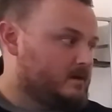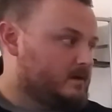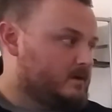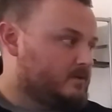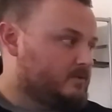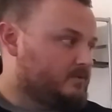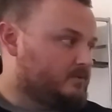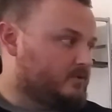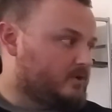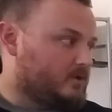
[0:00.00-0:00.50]

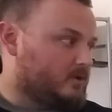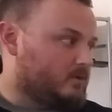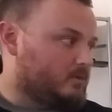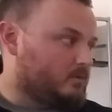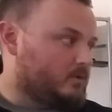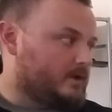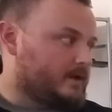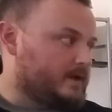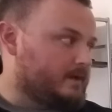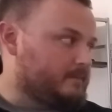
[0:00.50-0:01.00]
So
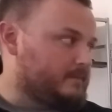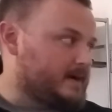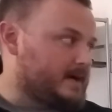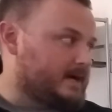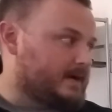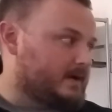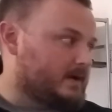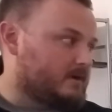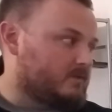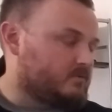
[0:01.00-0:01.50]
looking
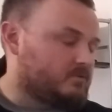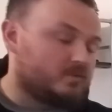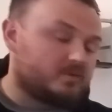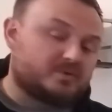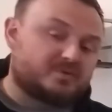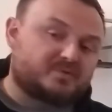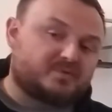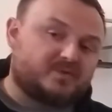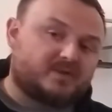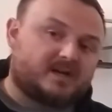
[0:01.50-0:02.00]
back at our
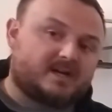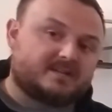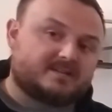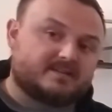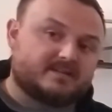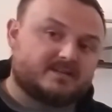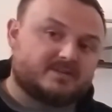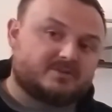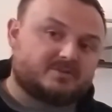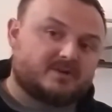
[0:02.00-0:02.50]
force
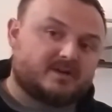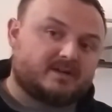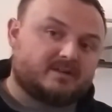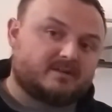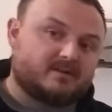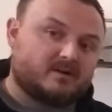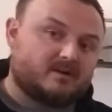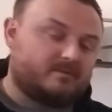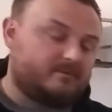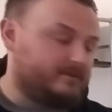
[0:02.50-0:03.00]
velocity strength
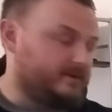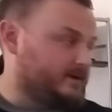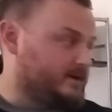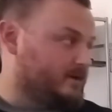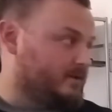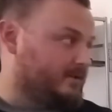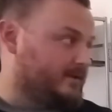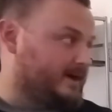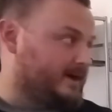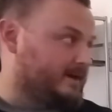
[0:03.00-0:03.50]
curve, we
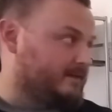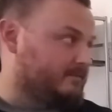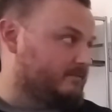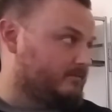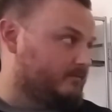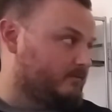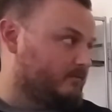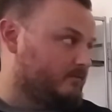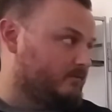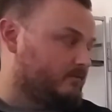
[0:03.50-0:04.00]
know that if
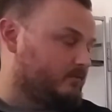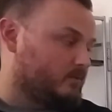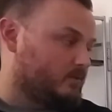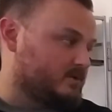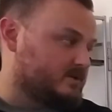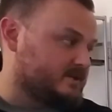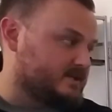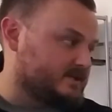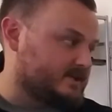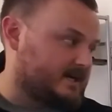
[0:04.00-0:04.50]

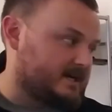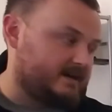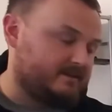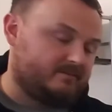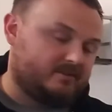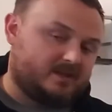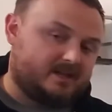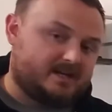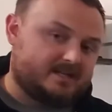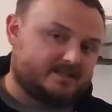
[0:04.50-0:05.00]
force is high,
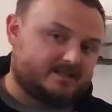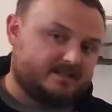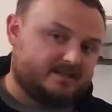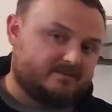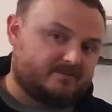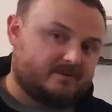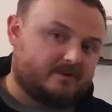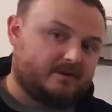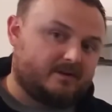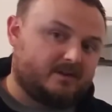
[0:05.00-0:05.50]
velocity is
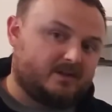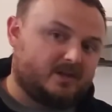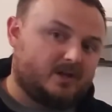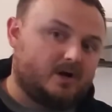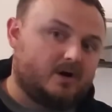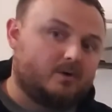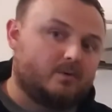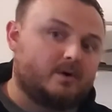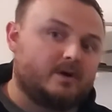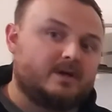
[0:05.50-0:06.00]
very
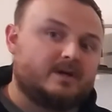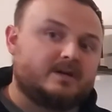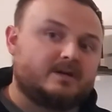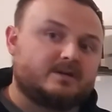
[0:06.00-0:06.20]
low,